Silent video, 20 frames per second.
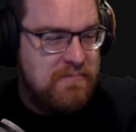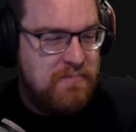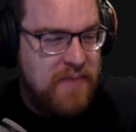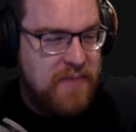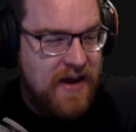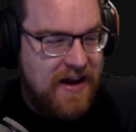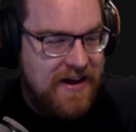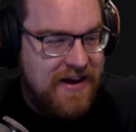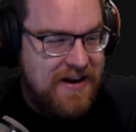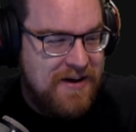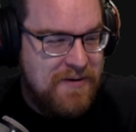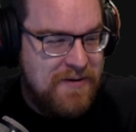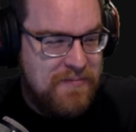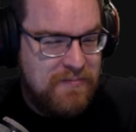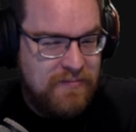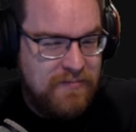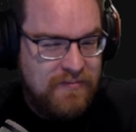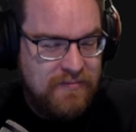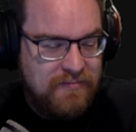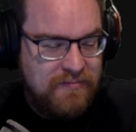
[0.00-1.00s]
beat
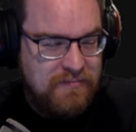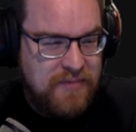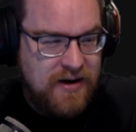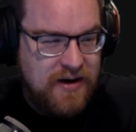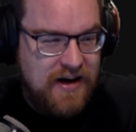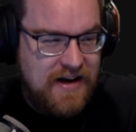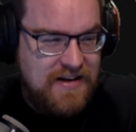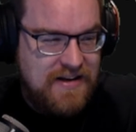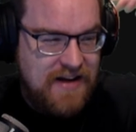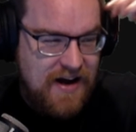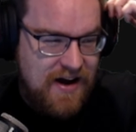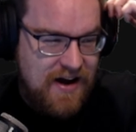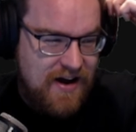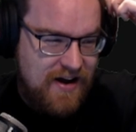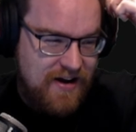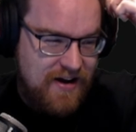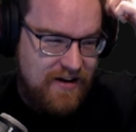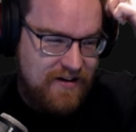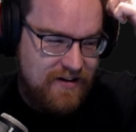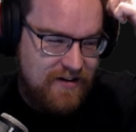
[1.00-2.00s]
him, but I
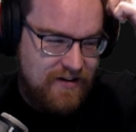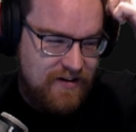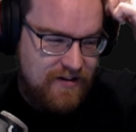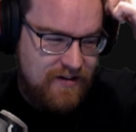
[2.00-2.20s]
died.